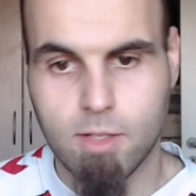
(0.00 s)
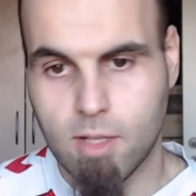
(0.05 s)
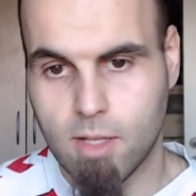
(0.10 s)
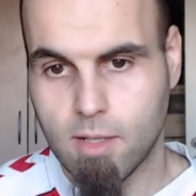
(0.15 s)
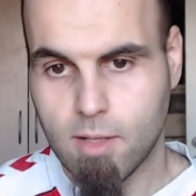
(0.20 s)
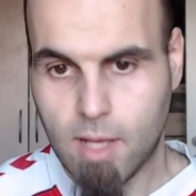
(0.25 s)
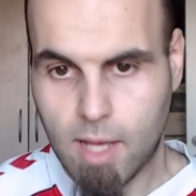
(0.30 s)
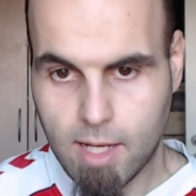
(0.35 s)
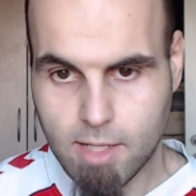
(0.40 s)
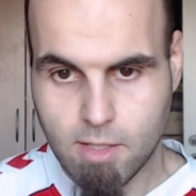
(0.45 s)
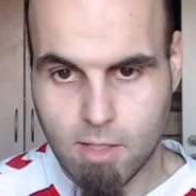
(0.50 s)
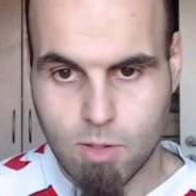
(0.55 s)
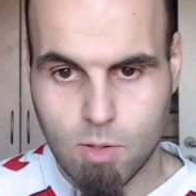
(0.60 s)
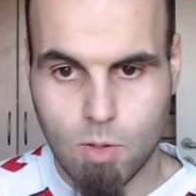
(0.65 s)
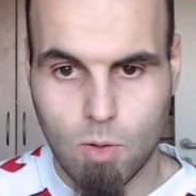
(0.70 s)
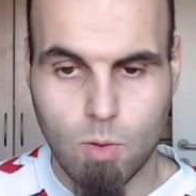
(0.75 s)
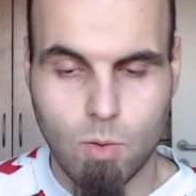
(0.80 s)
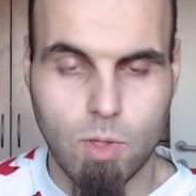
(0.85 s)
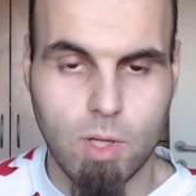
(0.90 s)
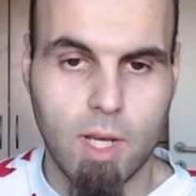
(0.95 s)
as I
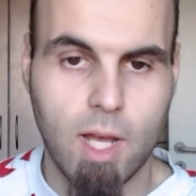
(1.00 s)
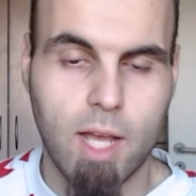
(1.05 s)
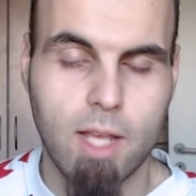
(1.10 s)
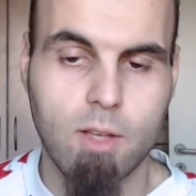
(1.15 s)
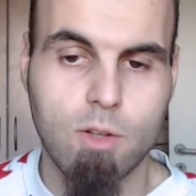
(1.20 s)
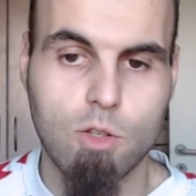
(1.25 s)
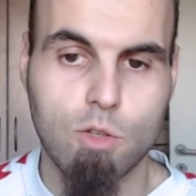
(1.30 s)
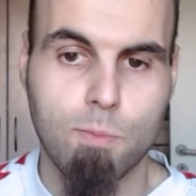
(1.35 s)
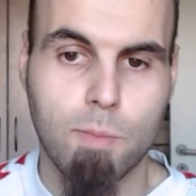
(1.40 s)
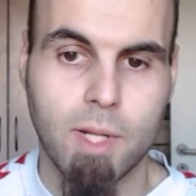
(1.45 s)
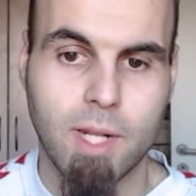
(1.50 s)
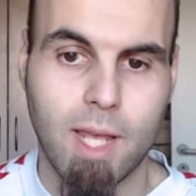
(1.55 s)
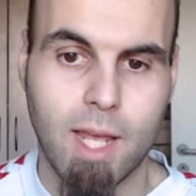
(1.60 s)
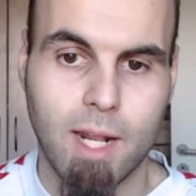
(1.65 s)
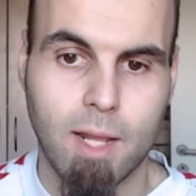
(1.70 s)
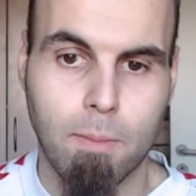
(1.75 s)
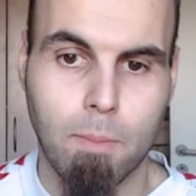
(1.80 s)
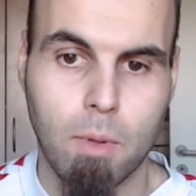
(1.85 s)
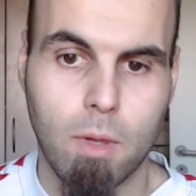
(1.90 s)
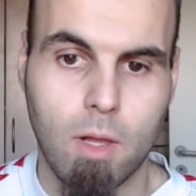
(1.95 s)
told you, I use
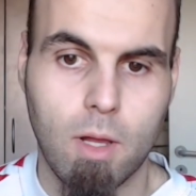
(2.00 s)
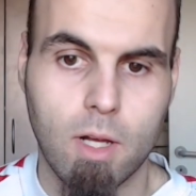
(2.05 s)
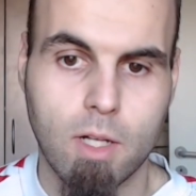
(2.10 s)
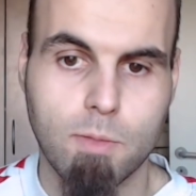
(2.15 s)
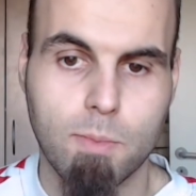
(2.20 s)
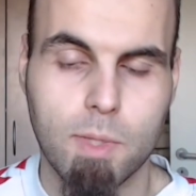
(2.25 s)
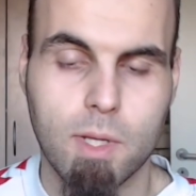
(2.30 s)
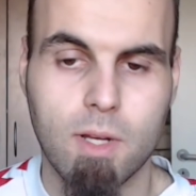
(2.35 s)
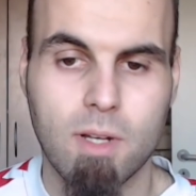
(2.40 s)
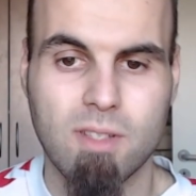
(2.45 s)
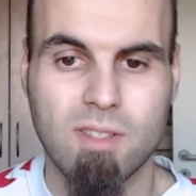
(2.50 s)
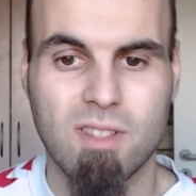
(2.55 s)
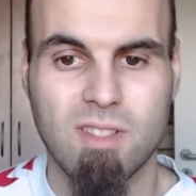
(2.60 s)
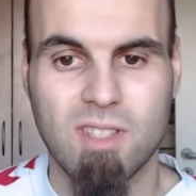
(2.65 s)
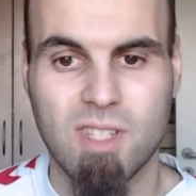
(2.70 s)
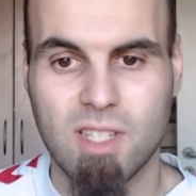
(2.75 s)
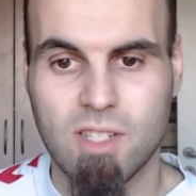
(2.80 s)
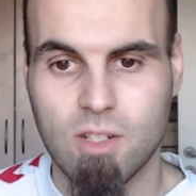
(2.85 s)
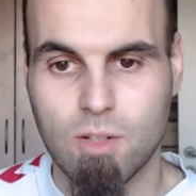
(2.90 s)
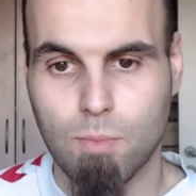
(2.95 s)
banana plugs because it's
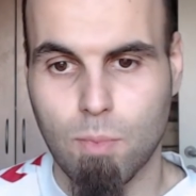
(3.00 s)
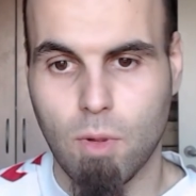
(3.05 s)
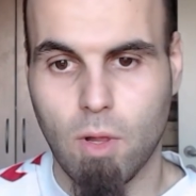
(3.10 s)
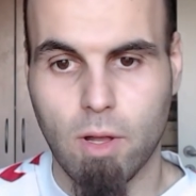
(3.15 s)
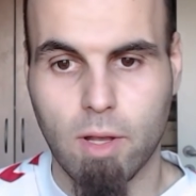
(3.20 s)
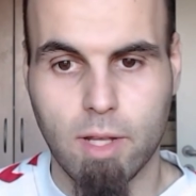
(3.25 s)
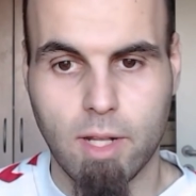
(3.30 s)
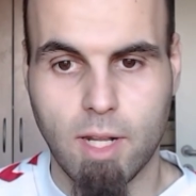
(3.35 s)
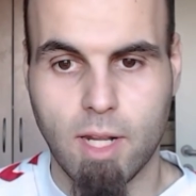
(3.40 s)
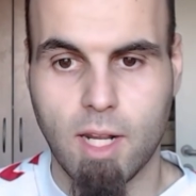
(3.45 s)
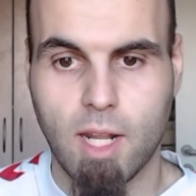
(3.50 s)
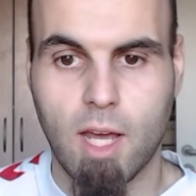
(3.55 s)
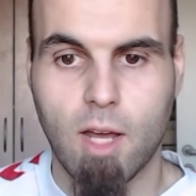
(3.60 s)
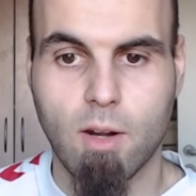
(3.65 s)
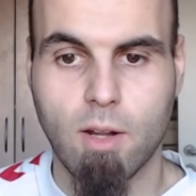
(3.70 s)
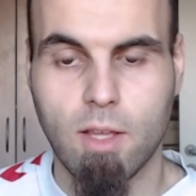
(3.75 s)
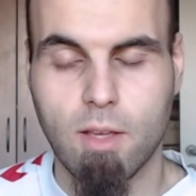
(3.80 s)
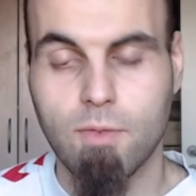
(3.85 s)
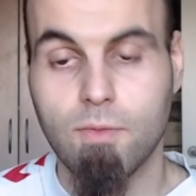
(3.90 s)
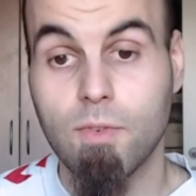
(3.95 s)
easier to plug in and
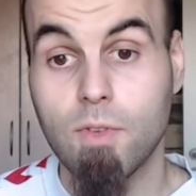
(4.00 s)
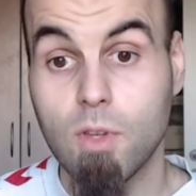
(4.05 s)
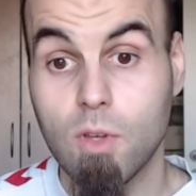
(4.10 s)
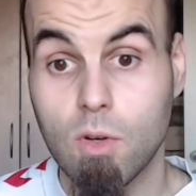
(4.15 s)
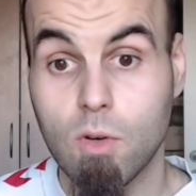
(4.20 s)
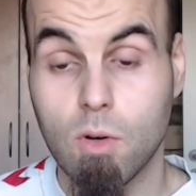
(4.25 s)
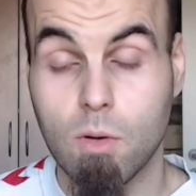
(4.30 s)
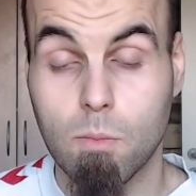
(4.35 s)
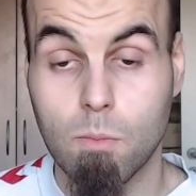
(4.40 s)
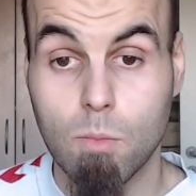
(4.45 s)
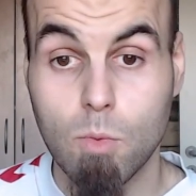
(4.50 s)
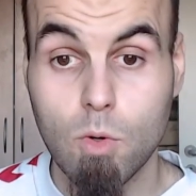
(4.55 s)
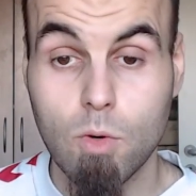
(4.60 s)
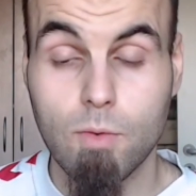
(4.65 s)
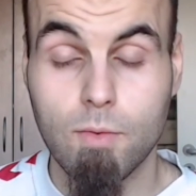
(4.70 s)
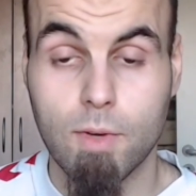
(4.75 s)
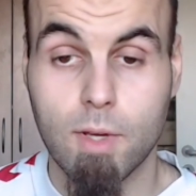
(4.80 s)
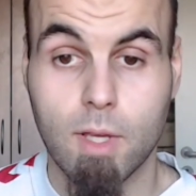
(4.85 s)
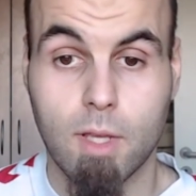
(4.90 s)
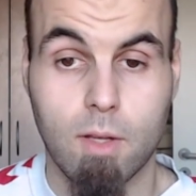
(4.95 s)
out if you are
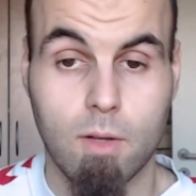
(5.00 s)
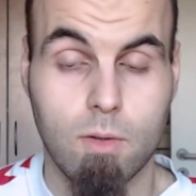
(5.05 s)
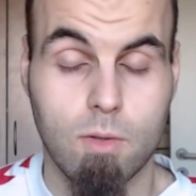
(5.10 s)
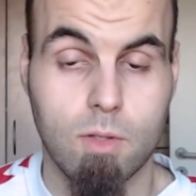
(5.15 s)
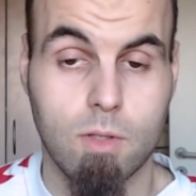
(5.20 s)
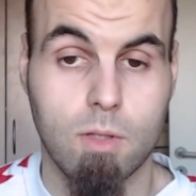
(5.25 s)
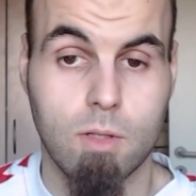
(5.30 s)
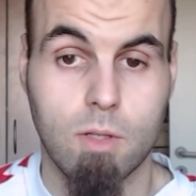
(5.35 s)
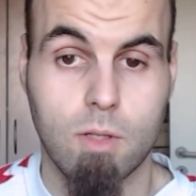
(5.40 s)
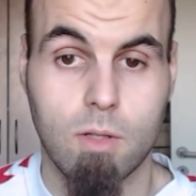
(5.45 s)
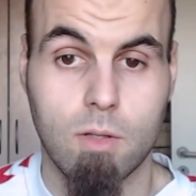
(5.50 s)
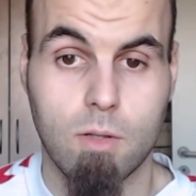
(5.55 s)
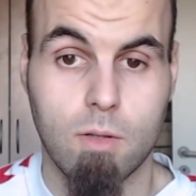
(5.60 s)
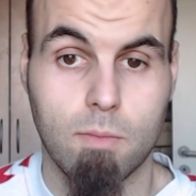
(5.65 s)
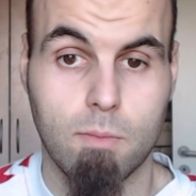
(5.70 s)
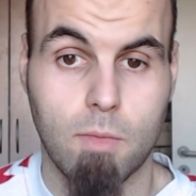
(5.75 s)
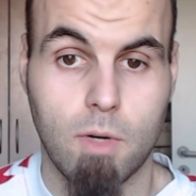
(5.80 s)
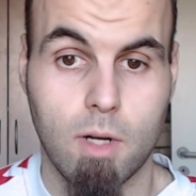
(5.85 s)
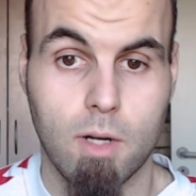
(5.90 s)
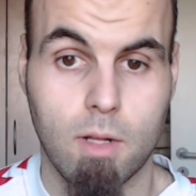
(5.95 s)
moving your
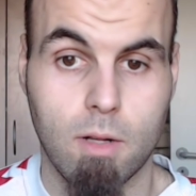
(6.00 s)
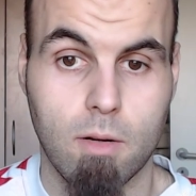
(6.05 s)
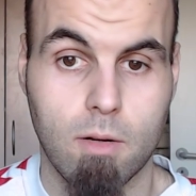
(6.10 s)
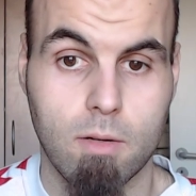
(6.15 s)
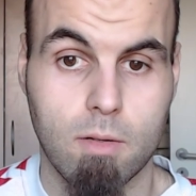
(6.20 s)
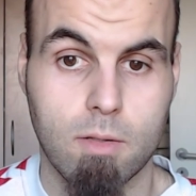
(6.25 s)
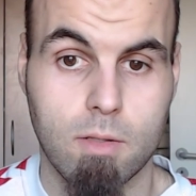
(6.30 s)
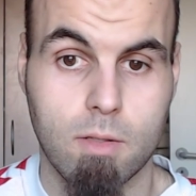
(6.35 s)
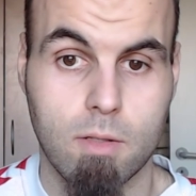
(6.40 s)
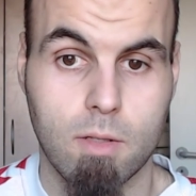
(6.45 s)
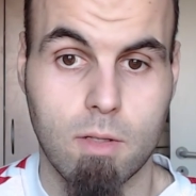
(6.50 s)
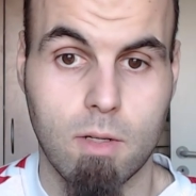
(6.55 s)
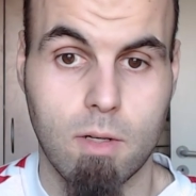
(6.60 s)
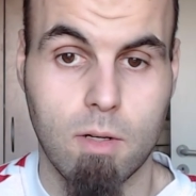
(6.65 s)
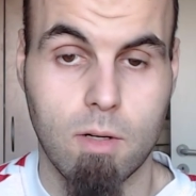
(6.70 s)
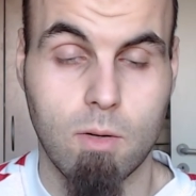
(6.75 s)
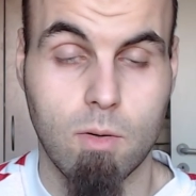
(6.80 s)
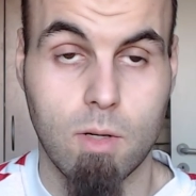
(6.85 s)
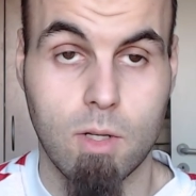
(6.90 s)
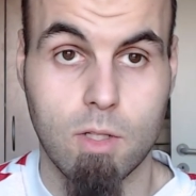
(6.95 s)
monitors
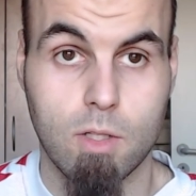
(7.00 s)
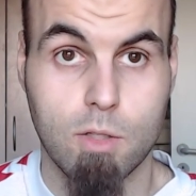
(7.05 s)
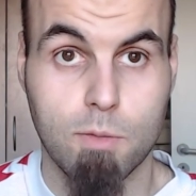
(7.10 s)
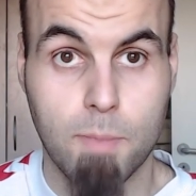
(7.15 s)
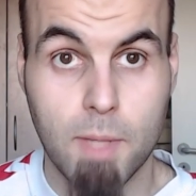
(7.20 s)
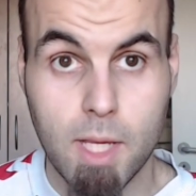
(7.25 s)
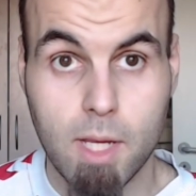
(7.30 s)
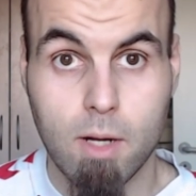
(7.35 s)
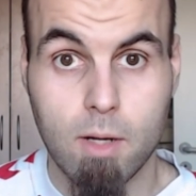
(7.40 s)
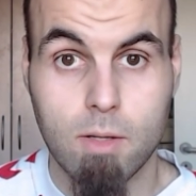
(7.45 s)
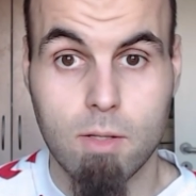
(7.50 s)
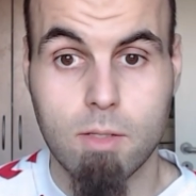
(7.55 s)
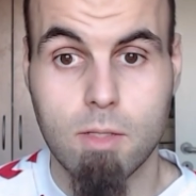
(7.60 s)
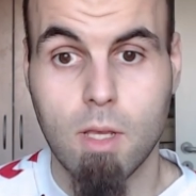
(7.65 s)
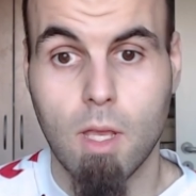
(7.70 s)
or your speakers.